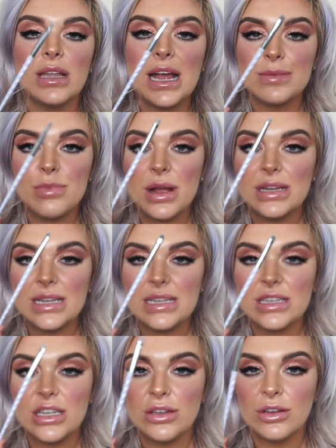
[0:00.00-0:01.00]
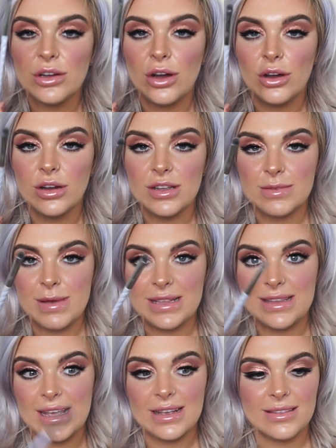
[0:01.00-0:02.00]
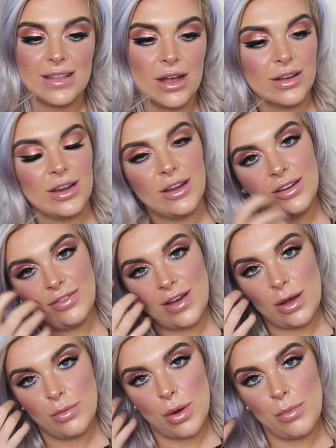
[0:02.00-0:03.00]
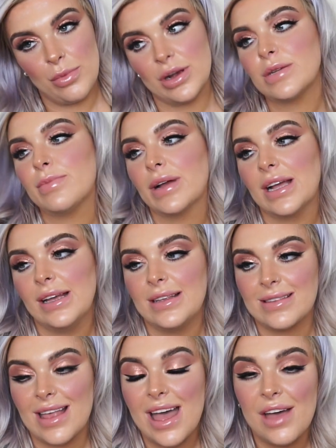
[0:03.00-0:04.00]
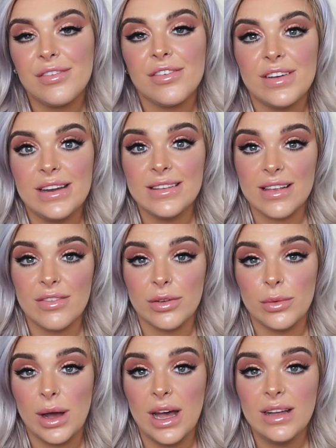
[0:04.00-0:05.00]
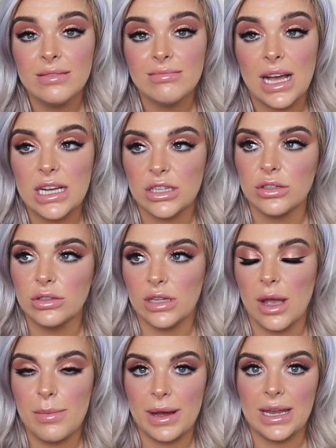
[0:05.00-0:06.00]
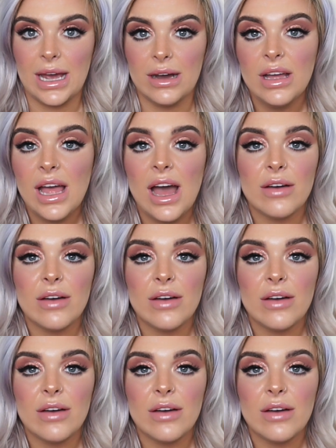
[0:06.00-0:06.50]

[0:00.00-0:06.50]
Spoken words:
next brand is Unicorn Cosmetics. Now I can only find one brush because everything is everywhere, as you'll know by now.